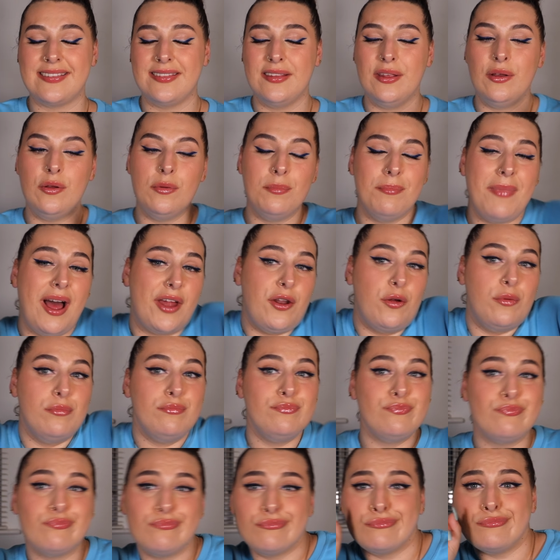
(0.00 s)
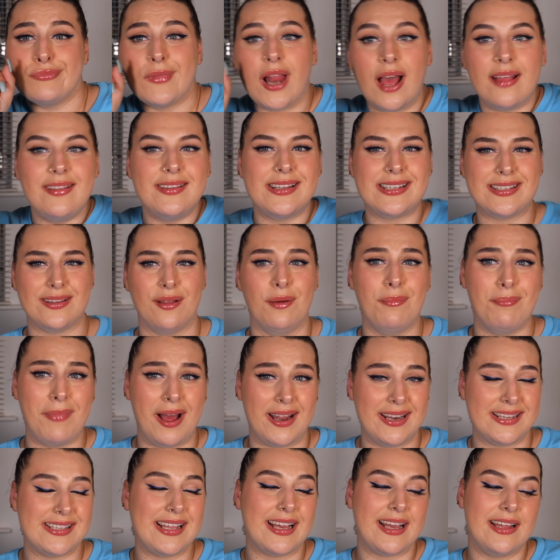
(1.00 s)
little man, it's
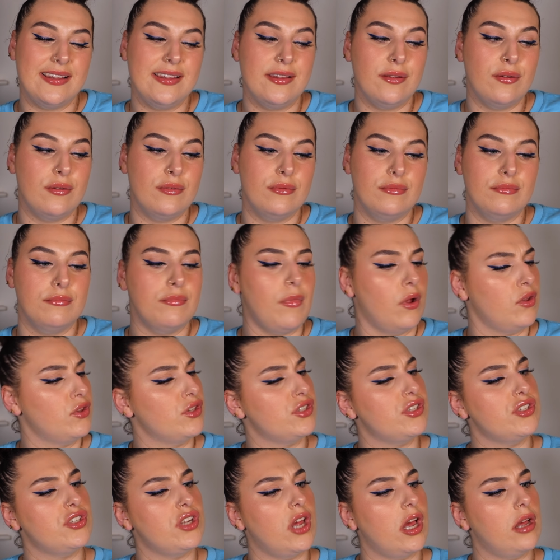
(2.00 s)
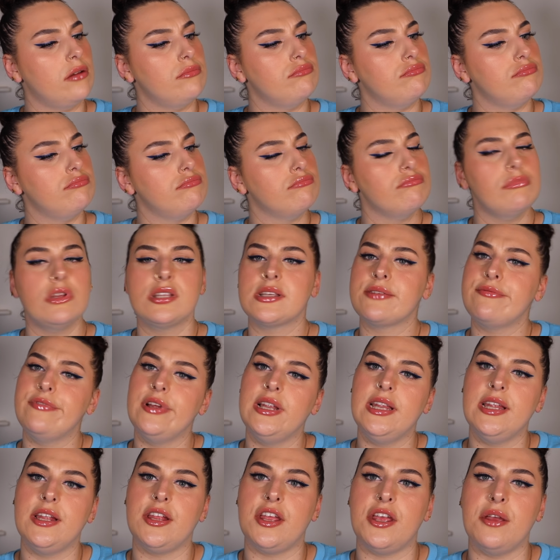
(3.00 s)
like a little monster. It's
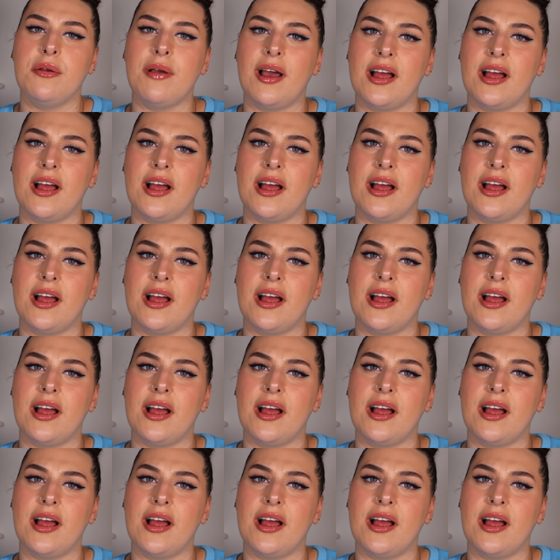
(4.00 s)
really cute,